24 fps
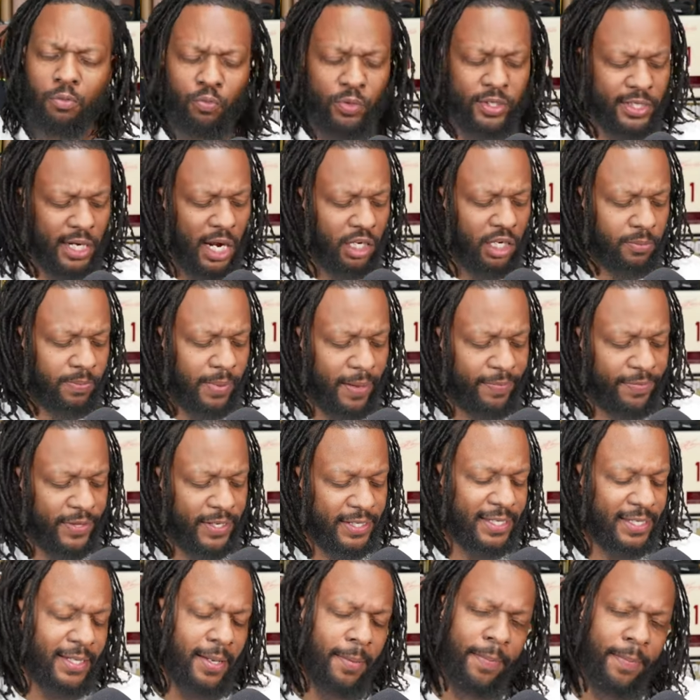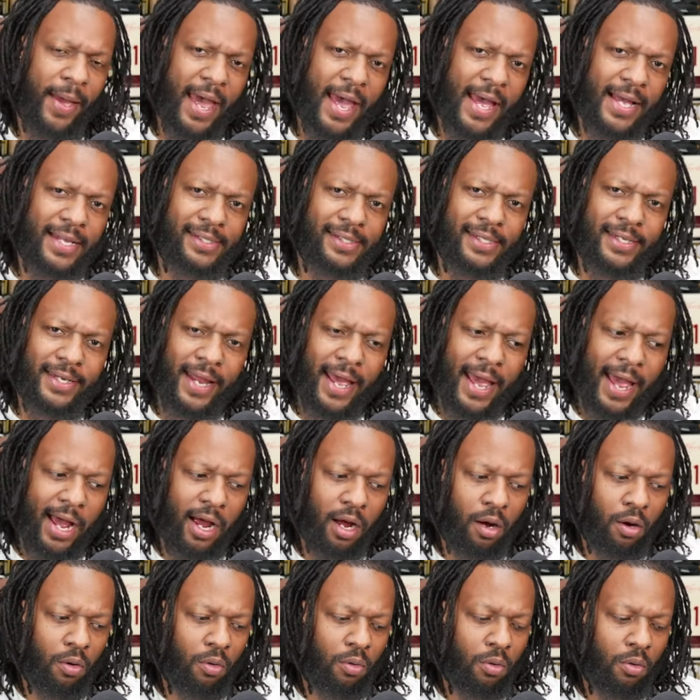We talked about this in the past and
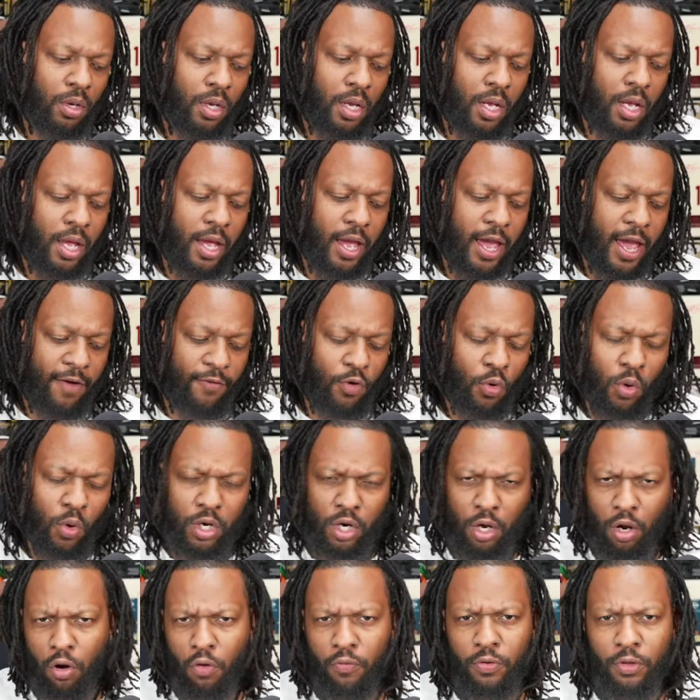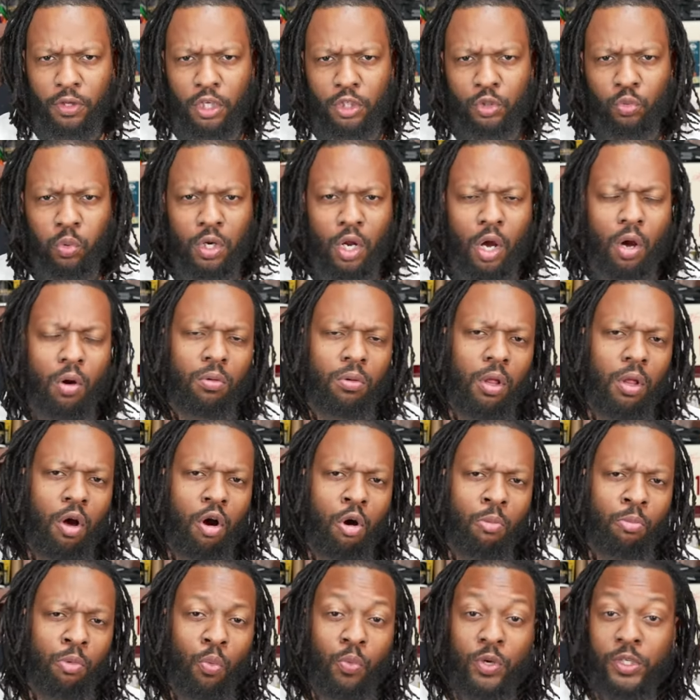how everyone overlooked what
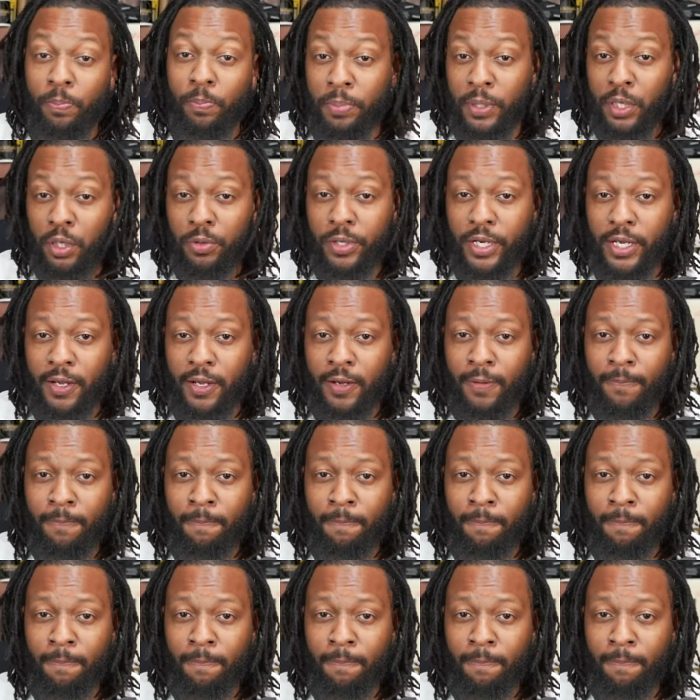Oklahoma was building.